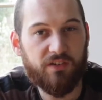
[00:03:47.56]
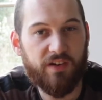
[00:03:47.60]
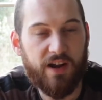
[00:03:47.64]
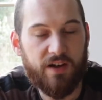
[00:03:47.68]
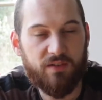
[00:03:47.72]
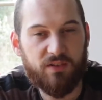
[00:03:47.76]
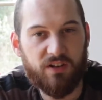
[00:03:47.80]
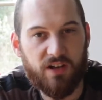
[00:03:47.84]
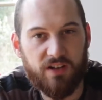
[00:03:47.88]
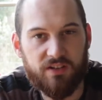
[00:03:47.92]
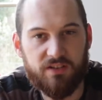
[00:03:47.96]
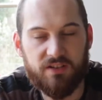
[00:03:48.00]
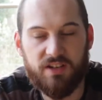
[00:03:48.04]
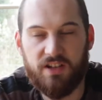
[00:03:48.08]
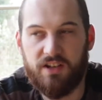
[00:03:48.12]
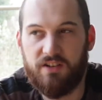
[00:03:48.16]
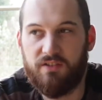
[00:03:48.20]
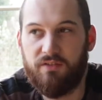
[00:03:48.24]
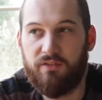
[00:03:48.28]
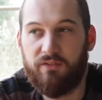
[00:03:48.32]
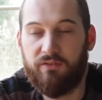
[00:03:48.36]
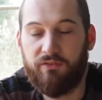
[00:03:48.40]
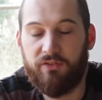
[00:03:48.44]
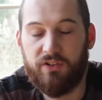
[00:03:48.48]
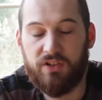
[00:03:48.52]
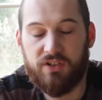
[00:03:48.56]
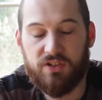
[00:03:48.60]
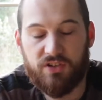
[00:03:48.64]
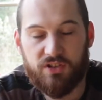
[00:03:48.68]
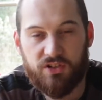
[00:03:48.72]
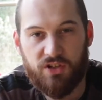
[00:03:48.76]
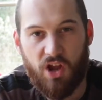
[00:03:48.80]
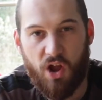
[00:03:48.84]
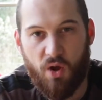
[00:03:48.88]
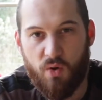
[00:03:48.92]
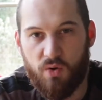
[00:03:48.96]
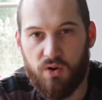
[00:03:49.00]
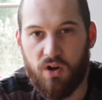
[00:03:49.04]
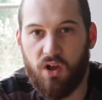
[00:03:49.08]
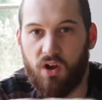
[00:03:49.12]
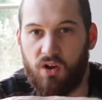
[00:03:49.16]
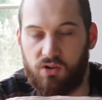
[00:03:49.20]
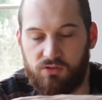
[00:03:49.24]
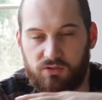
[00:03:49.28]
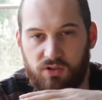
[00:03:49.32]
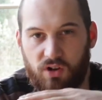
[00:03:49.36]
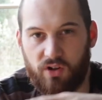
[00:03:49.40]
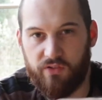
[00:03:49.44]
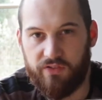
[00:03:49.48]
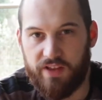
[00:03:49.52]
around London for so
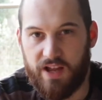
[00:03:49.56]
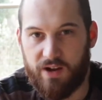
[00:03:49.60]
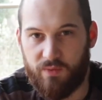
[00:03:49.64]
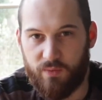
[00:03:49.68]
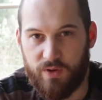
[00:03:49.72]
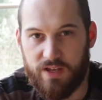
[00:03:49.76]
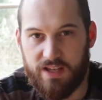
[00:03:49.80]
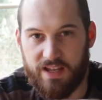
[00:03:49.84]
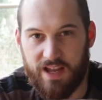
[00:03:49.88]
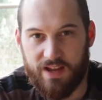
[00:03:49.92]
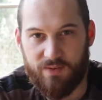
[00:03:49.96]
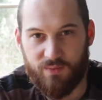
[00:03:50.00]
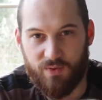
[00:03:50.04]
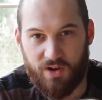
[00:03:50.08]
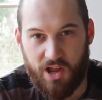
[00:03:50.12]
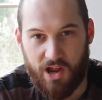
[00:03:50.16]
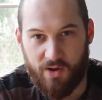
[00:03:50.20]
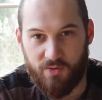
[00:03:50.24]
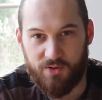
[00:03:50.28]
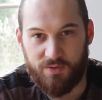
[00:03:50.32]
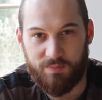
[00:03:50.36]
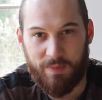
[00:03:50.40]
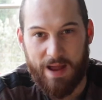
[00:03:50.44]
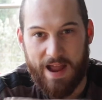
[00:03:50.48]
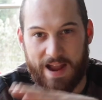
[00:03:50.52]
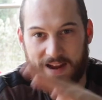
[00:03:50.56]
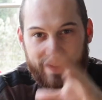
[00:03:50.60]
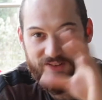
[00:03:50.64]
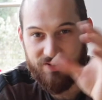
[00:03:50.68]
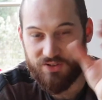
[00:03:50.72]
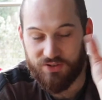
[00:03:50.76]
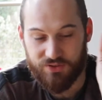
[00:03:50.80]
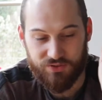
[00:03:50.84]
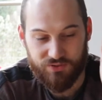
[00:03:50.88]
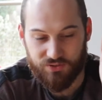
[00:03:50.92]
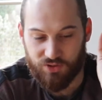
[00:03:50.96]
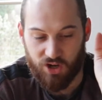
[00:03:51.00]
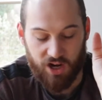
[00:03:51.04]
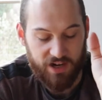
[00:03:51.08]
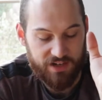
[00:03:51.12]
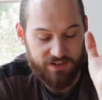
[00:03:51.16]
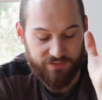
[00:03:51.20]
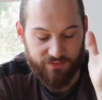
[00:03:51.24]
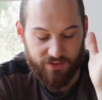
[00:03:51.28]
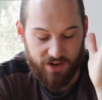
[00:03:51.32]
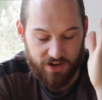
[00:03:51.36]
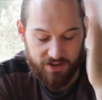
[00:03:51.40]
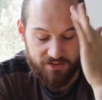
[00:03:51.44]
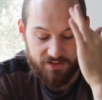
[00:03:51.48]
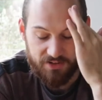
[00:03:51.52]
long on that weekend when I was back, just trying
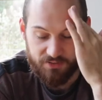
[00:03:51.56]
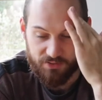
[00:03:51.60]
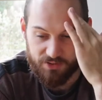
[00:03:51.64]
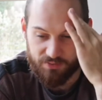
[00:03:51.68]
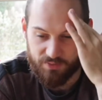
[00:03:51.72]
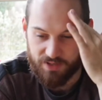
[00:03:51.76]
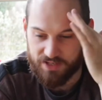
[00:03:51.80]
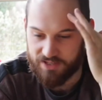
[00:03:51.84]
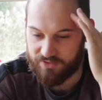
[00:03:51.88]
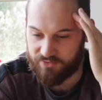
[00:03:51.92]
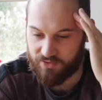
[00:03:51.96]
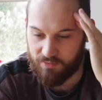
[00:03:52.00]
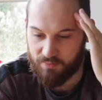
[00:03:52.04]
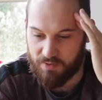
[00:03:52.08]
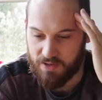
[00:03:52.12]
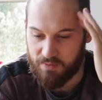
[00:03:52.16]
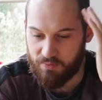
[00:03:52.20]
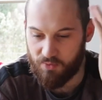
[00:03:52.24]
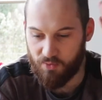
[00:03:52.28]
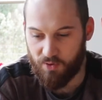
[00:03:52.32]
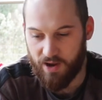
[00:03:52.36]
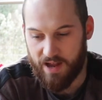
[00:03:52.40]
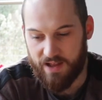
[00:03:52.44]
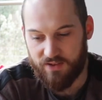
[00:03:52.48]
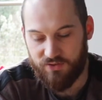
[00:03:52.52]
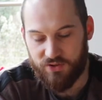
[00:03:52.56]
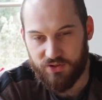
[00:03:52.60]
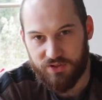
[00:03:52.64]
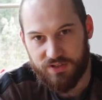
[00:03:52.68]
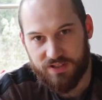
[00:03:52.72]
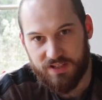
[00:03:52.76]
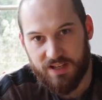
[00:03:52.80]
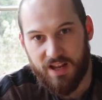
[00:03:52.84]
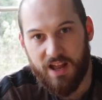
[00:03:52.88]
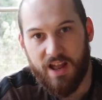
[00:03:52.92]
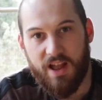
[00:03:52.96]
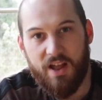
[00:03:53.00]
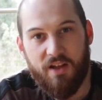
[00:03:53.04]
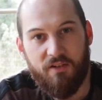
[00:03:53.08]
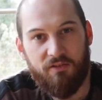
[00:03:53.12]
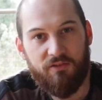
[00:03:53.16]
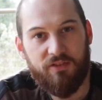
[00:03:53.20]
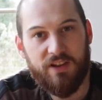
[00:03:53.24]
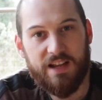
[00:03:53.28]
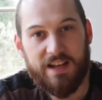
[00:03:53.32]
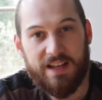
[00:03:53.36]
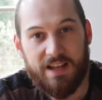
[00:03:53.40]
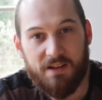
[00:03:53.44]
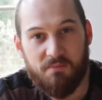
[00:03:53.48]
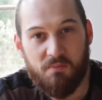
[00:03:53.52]
to find Christmas presents for people and just
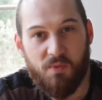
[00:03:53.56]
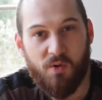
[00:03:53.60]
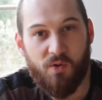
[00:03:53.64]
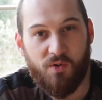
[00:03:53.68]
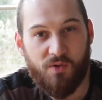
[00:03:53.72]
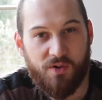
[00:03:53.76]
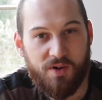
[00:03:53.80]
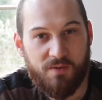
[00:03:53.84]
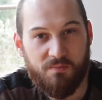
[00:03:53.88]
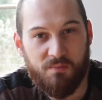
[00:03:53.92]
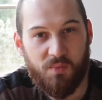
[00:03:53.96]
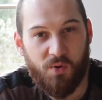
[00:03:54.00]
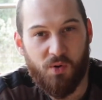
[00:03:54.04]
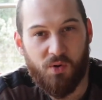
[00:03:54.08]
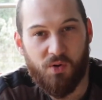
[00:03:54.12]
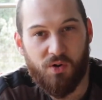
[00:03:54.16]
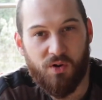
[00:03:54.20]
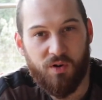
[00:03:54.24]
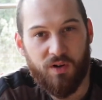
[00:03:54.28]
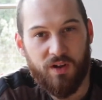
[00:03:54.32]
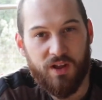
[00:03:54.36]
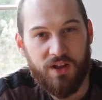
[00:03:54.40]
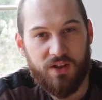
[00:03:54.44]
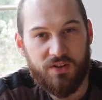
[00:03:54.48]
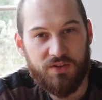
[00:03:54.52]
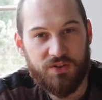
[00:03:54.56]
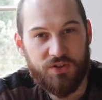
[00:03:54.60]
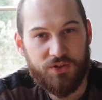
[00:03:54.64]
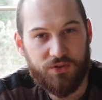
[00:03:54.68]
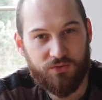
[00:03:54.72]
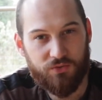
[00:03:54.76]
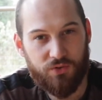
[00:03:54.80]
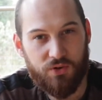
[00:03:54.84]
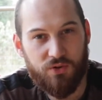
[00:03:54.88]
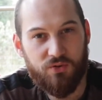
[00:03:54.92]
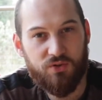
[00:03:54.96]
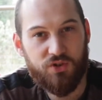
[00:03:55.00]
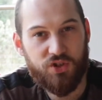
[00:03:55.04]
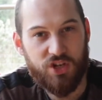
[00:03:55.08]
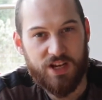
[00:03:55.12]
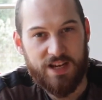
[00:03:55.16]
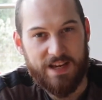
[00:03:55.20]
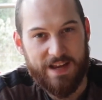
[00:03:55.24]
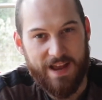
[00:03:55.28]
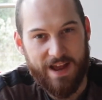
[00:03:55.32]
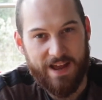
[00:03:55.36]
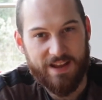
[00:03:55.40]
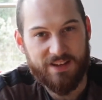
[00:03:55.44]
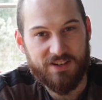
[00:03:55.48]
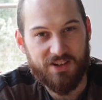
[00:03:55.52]
feeling more and more
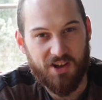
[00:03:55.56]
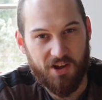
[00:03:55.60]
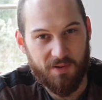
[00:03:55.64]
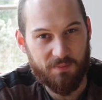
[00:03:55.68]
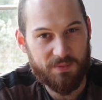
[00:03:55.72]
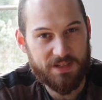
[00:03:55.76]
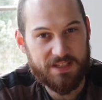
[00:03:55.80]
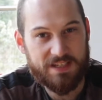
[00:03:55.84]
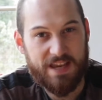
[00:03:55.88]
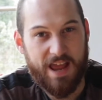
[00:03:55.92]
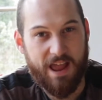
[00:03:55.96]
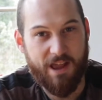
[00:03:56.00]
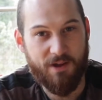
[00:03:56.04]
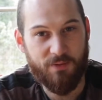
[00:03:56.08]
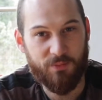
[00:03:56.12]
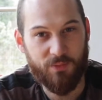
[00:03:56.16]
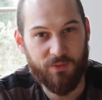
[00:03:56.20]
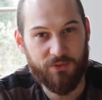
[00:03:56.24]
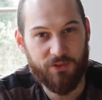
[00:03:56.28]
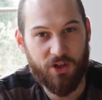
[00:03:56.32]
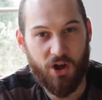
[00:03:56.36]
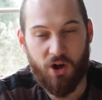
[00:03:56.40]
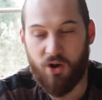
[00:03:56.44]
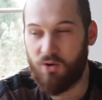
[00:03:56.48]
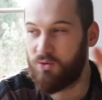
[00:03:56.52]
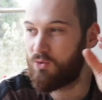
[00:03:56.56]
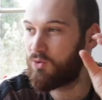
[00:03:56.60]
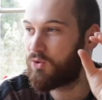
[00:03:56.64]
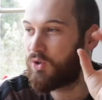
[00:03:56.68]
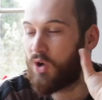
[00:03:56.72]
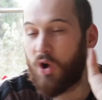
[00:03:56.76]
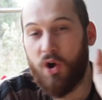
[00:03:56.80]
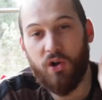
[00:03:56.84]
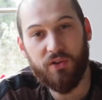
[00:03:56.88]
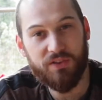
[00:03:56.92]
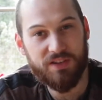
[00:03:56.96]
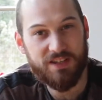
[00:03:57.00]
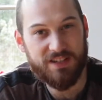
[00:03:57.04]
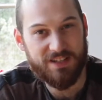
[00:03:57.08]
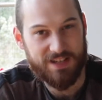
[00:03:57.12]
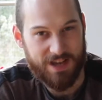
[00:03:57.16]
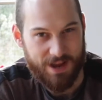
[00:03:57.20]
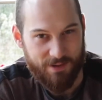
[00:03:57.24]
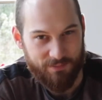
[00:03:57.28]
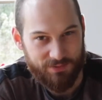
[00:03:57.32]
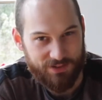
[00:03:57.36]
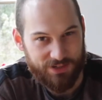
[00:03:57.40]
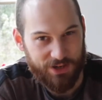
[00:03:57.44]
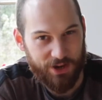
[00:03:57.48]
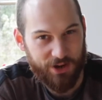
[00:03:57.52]
Scroogey and upset with the whole
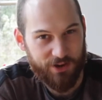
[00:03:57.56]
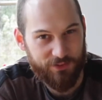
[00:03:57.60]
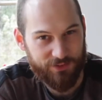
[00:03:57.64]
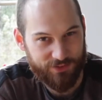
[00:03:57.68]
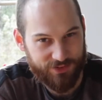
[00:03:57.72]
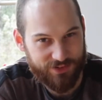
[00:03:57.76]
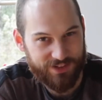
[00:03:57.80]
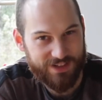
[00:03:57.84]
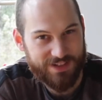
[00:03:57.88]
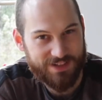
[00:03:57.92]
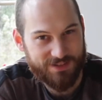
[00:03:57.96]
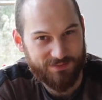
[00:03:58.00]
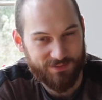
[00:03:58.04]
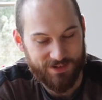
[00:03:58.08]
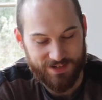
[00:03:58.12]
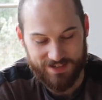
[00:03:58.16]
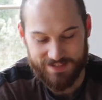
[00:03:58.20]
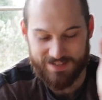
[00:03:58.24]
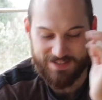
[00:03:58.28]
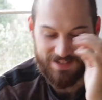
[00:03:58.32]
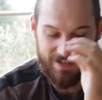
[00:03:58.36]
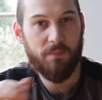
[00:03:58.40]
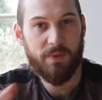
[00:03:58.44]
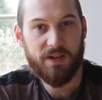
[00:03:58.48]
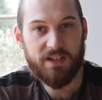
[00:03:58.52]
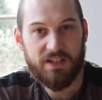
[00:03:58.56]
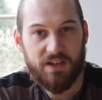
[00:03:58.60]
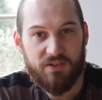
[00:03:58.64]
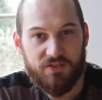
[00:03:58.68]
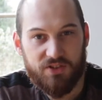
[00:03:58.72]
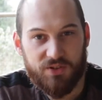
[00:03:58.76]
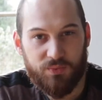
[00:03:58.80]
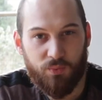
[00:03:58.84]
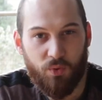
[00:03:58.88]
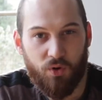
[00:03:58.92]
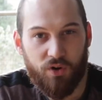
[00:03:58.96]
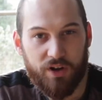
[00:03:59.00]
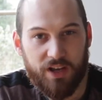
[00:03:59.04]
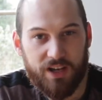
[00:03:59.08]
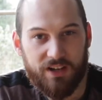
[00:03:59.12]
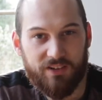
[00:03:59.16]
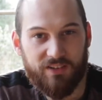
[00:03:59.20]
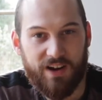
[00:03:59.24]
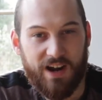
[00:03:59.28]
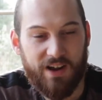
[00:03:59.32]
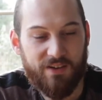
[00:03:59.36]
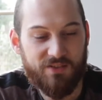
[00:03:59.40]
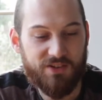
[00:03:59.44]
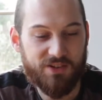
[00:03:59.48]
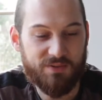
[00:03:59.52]
concept of Christmas. Because I was just walking
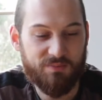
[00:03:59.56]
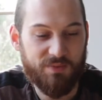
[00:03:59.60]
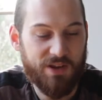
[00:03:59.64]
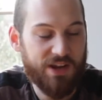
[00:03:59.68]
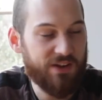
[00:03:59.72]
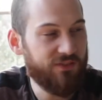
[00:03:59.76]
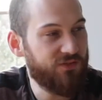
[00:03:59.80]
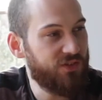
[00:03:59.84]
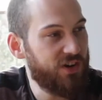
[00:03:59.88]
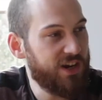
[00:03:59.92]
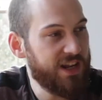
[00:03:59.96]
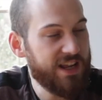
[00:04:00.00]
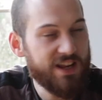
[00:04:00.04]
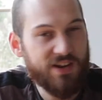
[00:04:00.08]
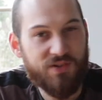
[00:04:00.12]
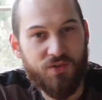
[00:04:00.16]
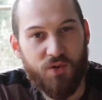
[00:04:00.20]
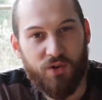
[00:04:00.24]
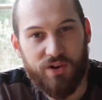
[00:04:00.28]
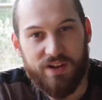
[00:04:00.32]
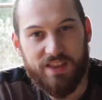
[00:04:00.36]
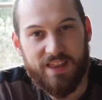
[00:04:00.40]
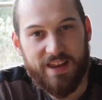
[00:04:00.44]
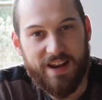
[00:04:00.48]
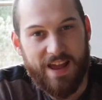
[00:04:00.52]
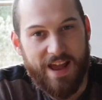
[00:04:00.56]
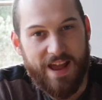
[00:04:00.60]
around just being really annoyed that